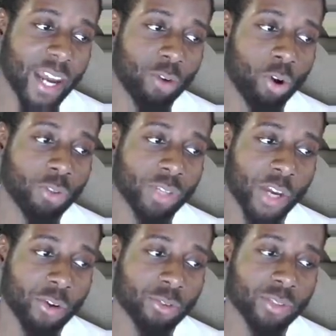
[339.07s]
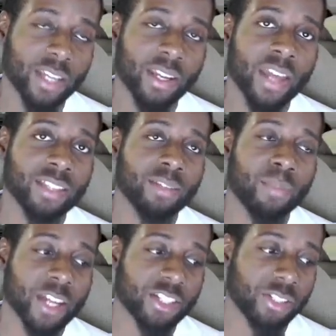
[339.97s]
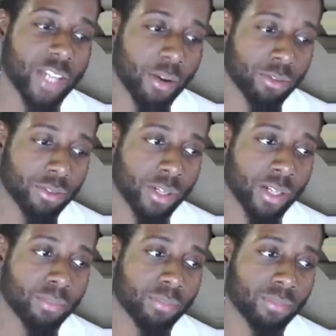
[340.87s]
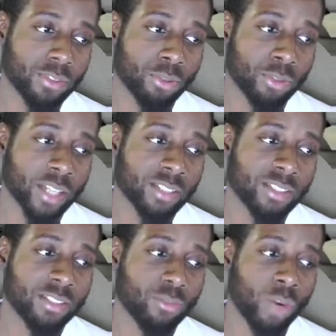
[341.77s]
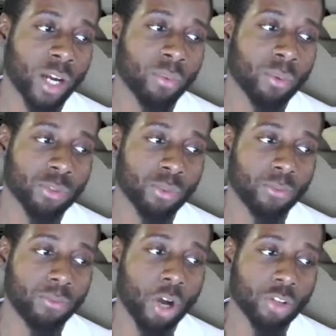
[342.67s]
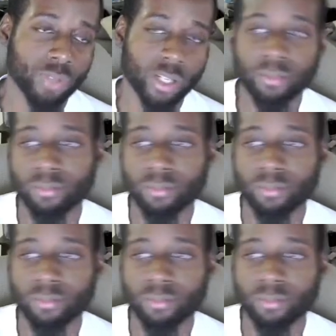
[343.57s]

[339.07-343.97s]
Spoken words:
all the characters as a matching character, right? So that's why we return false, right?